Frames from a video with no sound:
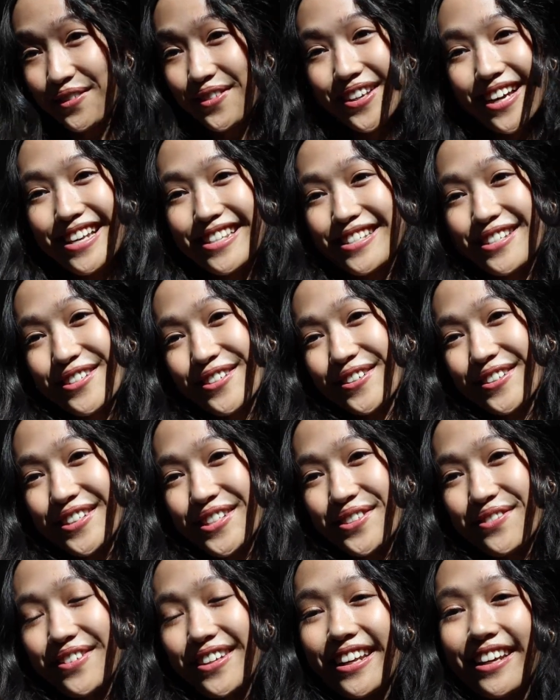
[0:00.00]
Hope you guys enjoy
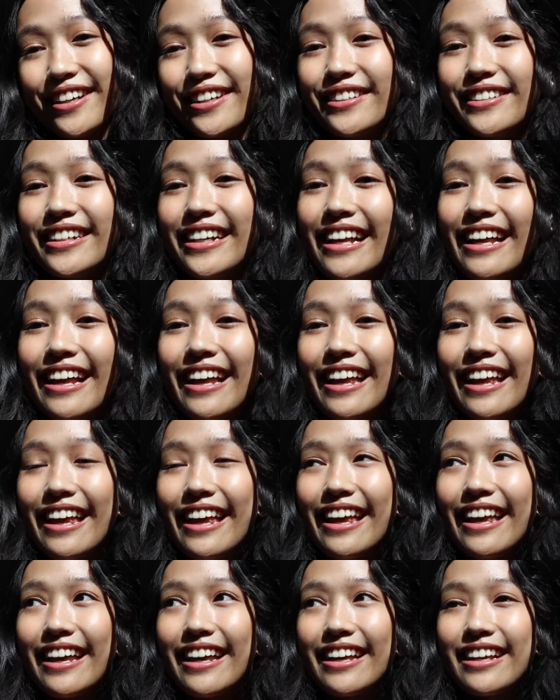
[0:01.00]
this video
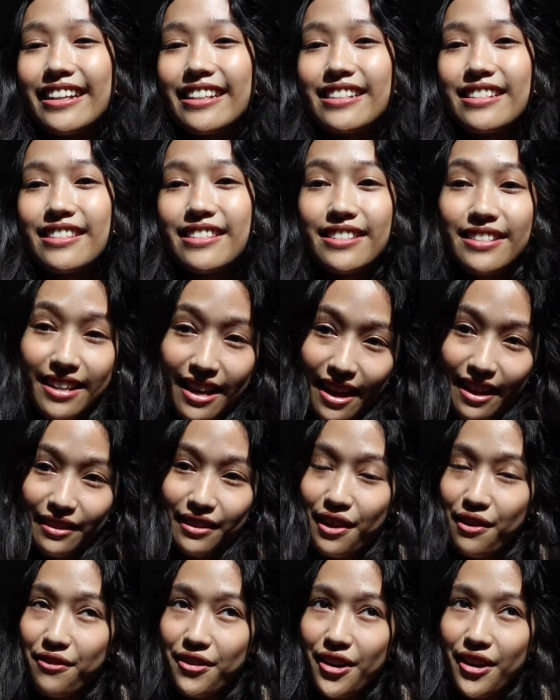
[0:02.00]
and I
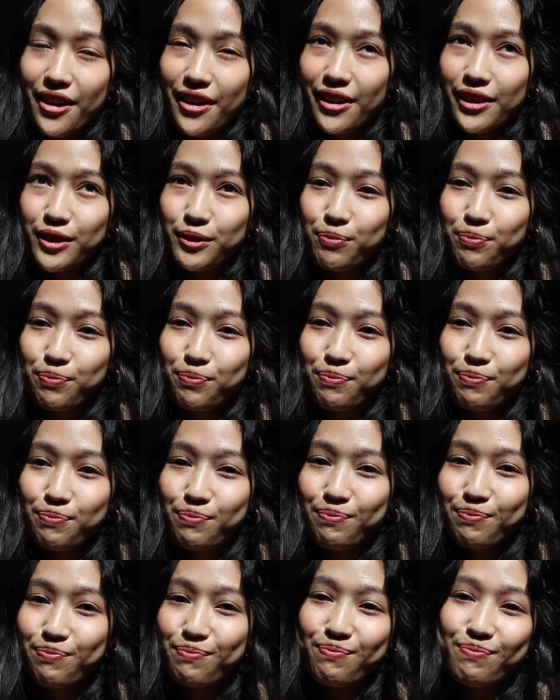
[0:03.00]
love y'all.
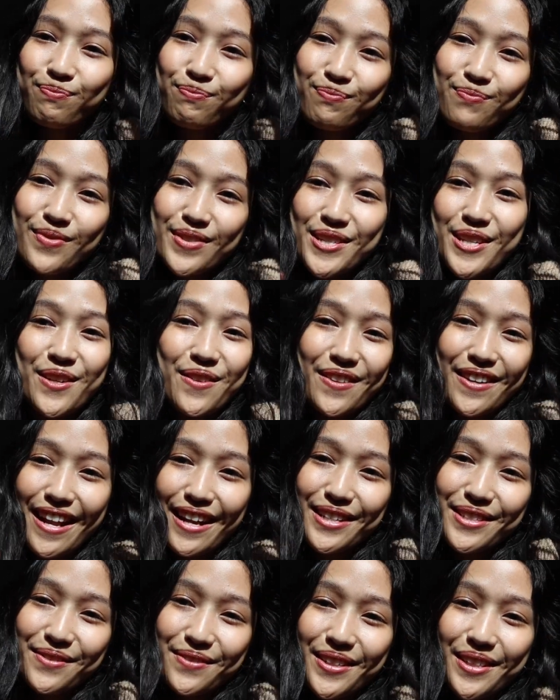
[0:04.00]
See you in the
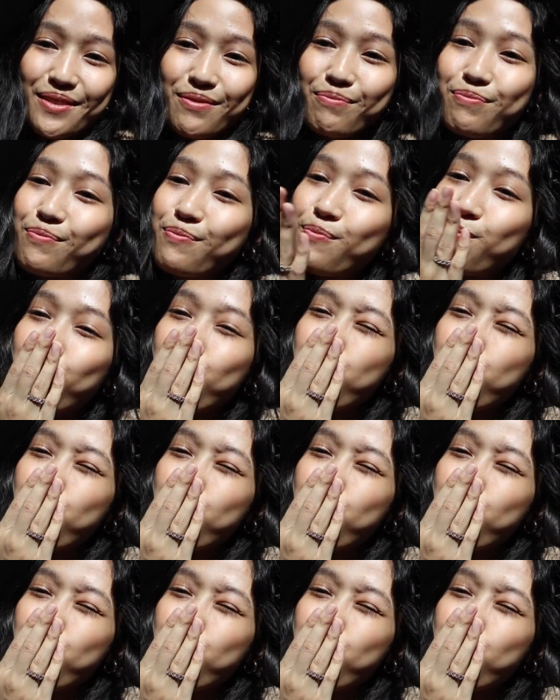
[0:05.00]
next one.